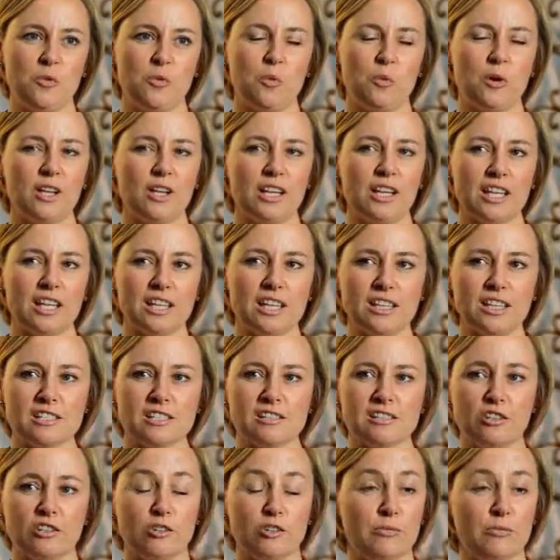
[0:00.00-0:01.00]
Well, I think
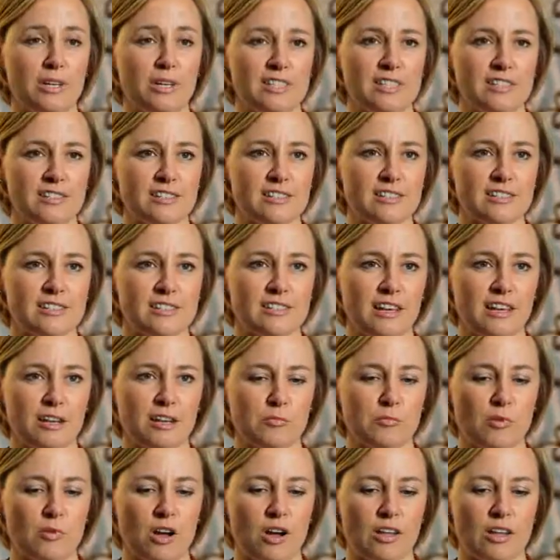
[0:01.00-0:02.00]
there's a lot of reasons.
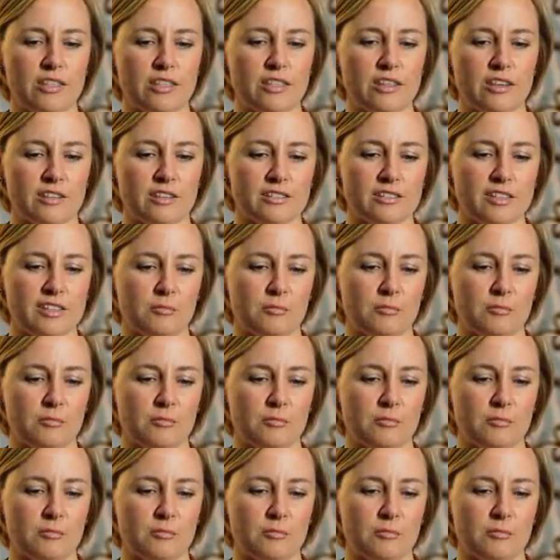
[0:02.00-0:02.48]
I think